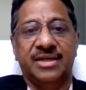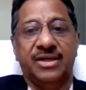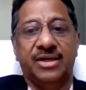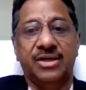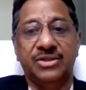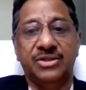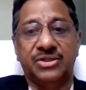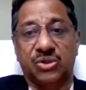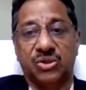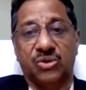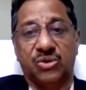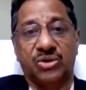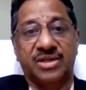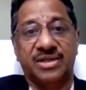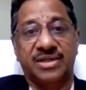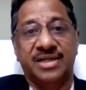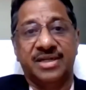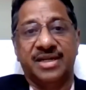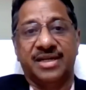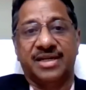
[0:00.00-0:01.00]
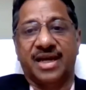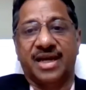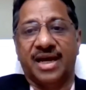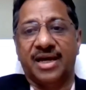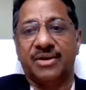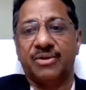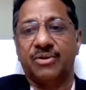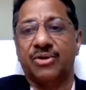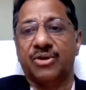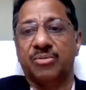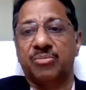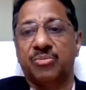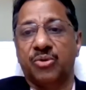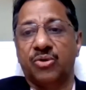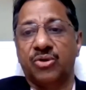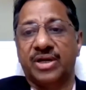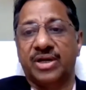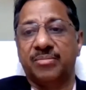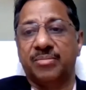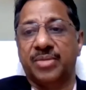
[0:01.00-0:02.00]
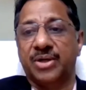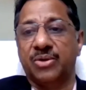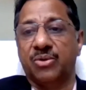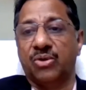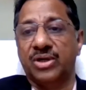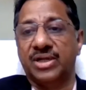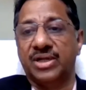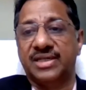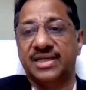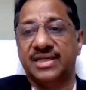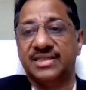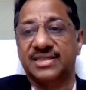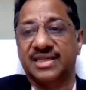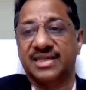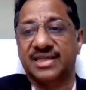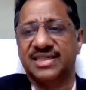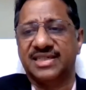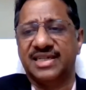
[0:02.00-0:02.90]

In short, CARO reporting by auditors has